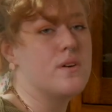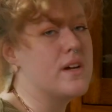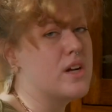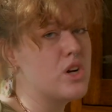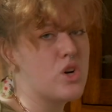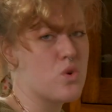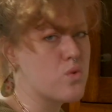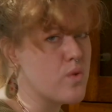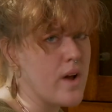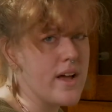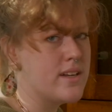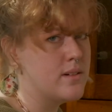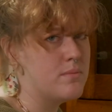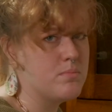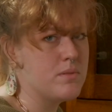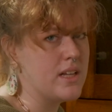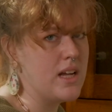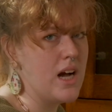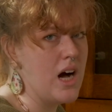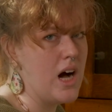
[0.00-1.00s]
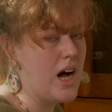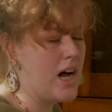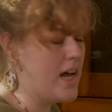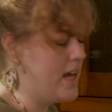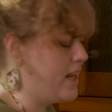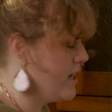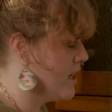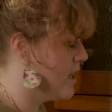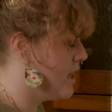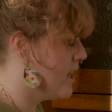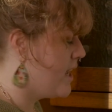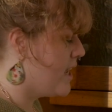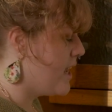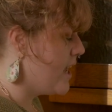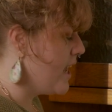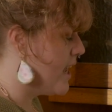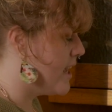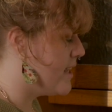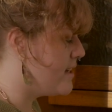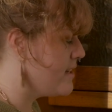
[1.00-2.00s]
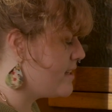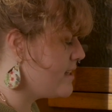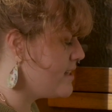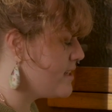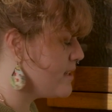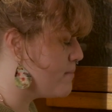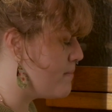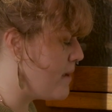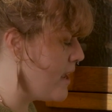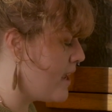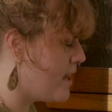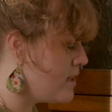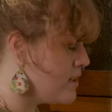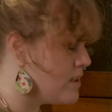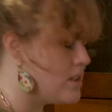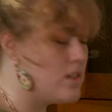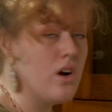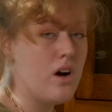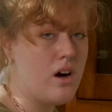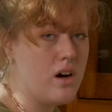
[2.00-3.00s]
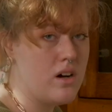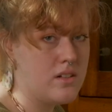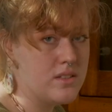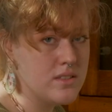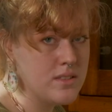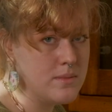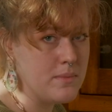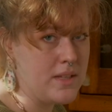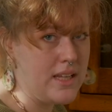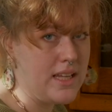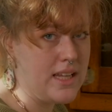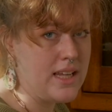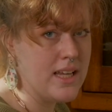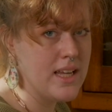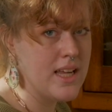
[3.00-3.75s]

incredibly odd. And this man called me